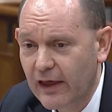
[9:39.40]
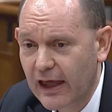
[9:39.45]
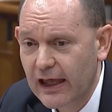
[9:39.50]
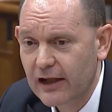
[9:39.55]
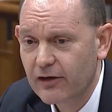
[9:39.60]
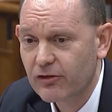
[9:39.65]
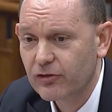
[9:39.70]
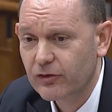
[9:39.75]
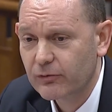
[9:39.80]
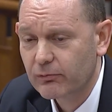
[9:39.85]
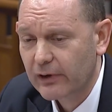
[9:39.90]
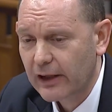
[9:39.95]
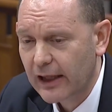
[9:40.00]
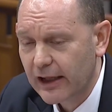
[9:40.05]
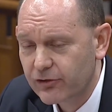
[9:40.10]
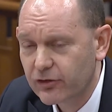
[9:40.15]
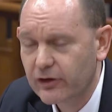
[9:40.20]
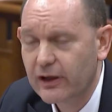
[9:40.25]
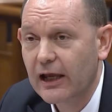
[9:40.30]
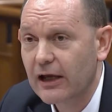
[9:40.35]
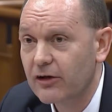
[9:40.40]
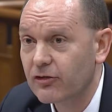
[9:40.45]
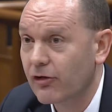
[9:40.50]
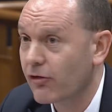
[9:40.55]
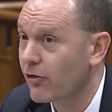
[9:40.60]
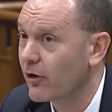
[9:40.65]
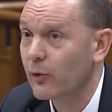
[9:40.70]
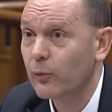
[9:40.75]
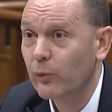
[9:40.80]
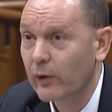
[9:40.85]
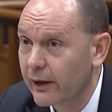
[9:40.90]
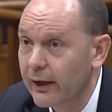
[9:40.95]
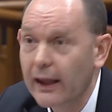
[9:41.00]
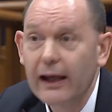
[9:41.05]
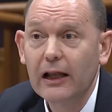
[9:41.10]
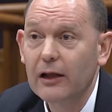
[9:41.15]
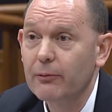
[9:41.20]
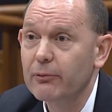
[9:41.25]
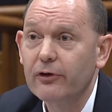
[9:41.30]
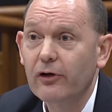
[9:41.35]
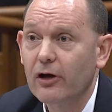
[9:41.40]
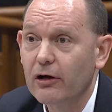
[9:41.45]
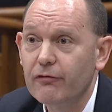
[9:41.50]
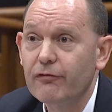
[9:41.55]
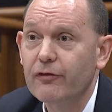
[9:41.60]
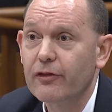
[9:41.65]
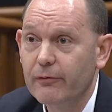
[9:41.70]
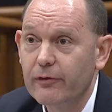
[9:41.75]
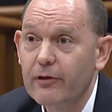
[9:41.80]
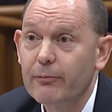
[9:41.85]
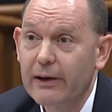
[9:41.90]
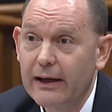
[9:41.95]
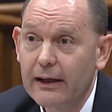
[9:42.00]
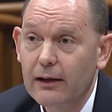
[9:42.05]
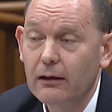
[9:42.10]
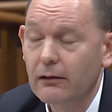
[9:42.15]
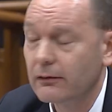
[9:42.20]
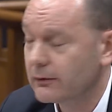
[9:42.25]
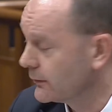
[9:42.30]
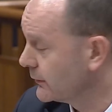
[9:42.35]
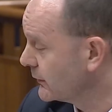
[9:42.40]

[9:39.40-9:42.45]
that education is only one element of the battle.